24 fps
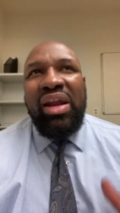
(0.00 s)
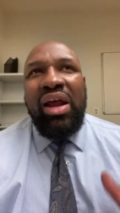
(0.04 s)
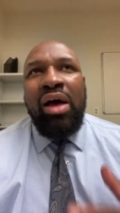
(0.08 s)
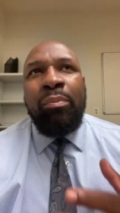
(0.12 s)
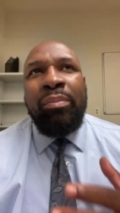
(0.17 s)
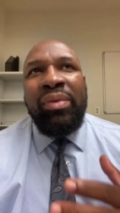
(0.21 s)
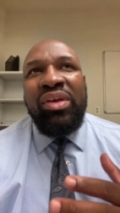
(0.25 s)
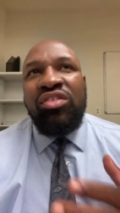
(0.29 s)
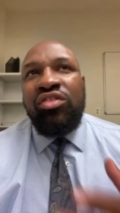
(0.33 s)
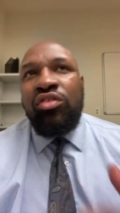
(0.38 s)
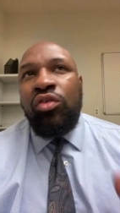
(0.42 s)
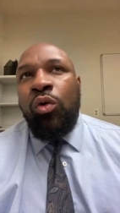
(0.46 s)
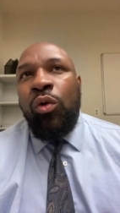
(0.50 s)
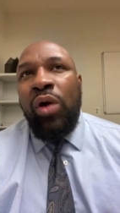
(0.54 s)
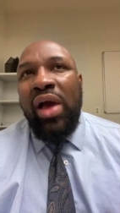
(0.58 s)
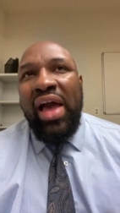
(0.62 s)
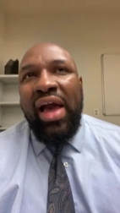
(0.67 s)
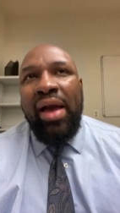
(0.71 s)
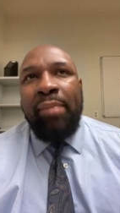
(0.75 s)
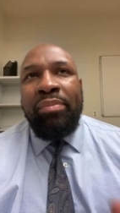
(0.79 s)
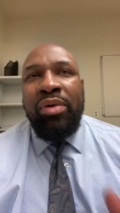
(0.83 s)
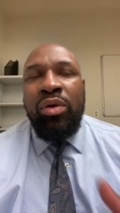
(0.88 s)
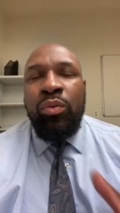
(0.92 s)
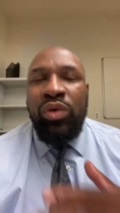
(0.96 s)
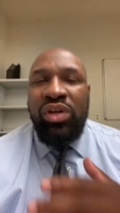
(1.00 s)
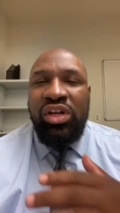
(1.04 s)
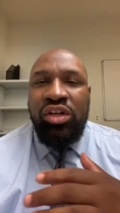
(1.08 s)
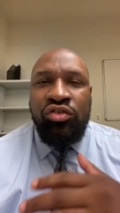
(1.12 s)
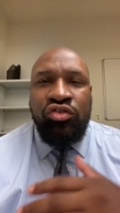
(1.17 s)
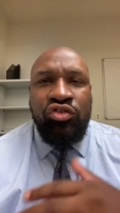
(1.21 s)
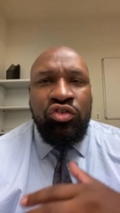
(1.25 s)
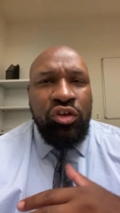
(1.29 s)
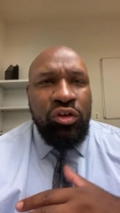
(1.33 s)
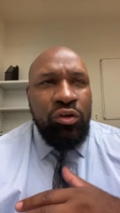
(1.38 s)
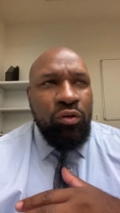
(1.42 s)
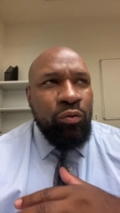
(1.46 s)
I'll be so happy when this
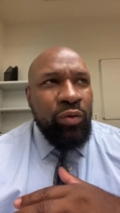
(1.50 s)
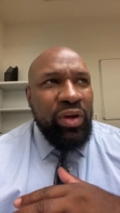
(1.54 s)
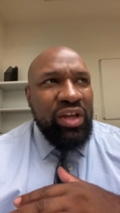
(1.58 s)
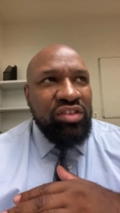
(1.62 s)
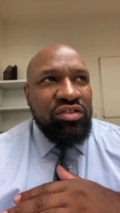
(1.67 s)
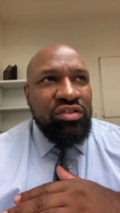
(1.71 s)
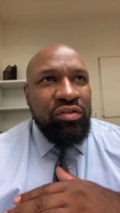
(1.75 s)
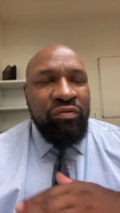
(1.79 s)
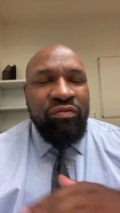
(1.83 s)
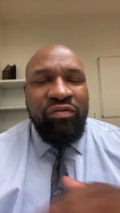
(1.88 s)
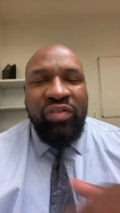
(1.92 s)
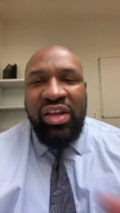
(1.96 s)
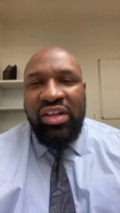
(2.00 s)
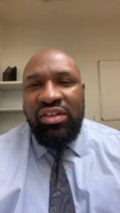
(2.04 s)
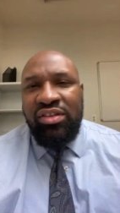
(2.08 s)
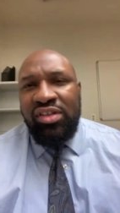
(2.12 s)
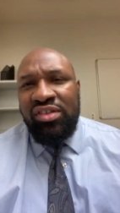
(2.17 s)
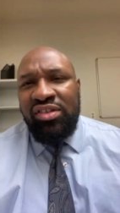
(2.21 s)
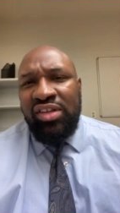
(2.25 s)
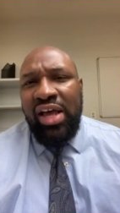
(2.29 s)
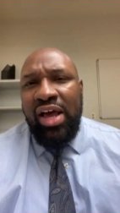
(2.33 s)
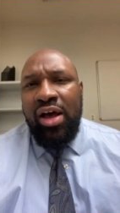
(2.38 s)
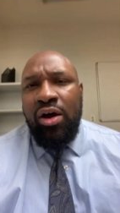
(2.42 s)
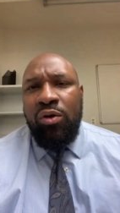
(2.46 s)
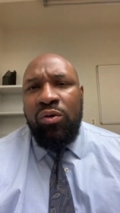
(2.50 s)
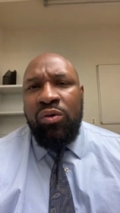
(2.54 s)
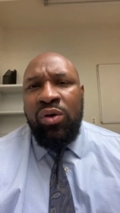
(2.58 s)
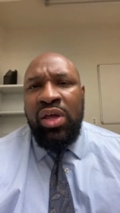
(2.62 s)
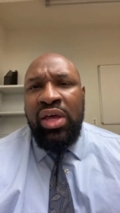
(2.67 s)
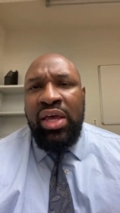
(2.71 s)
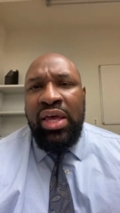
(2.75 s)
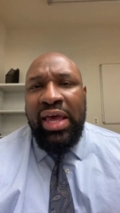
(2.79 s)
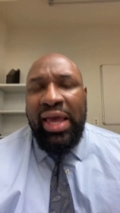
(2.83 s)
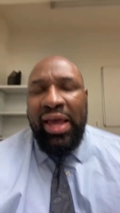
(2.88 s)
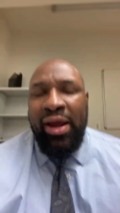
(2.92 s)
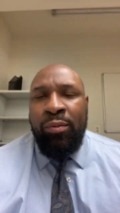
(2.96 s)
generation phases out
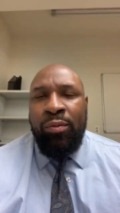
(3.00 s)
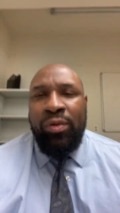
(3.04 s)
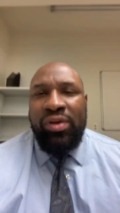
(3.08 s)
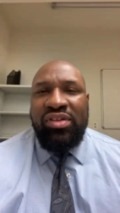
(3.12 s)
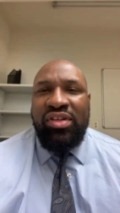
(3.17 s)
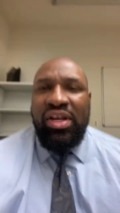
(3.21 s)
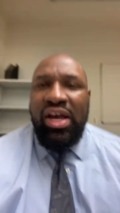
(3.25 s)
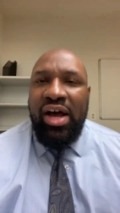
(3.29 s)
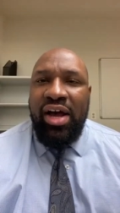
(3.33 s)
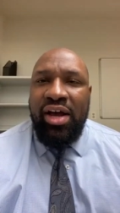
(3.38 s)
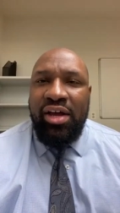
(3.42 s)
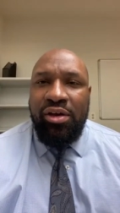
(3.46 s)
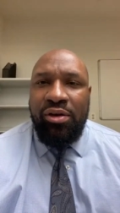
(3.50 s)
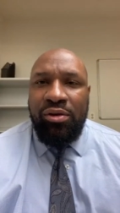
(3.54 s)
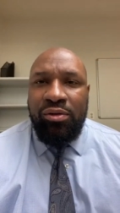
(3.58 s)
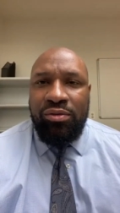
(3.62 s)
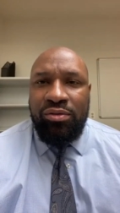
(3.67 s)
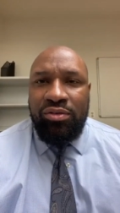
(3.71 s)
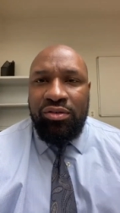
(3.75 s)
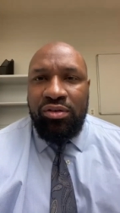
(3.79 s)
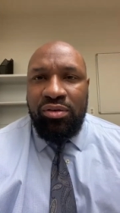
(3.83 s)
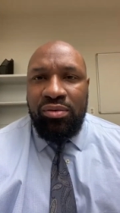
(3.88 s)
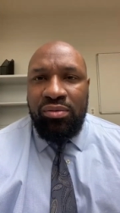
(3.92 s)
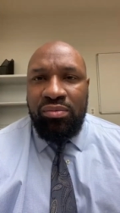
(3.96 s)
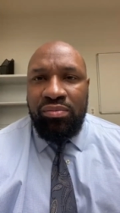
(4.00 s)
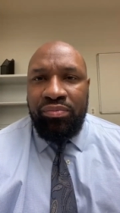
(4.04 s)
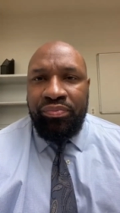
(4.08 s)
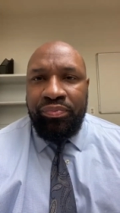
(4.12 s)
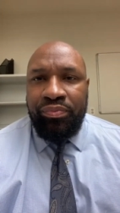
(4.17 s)
and retires.